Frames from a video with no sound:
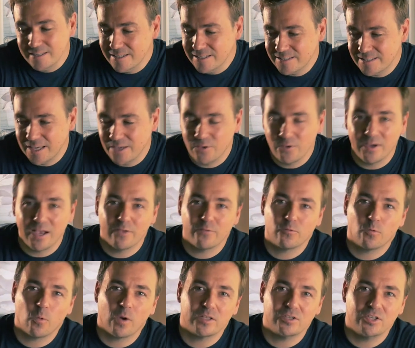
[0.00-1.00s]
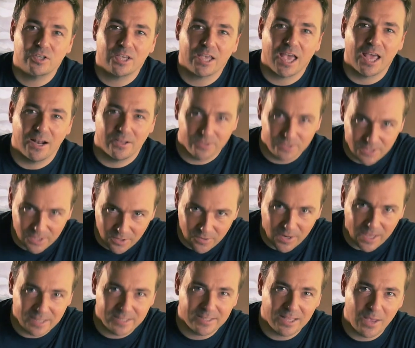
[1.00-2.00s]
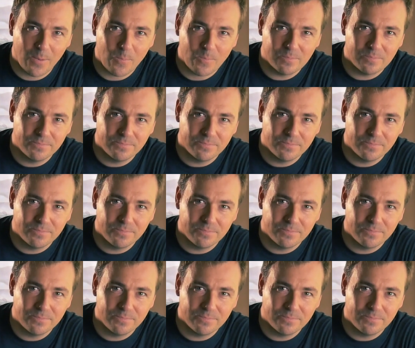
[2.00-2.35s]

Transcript: Thank you guys for watching, and I'll see you next time.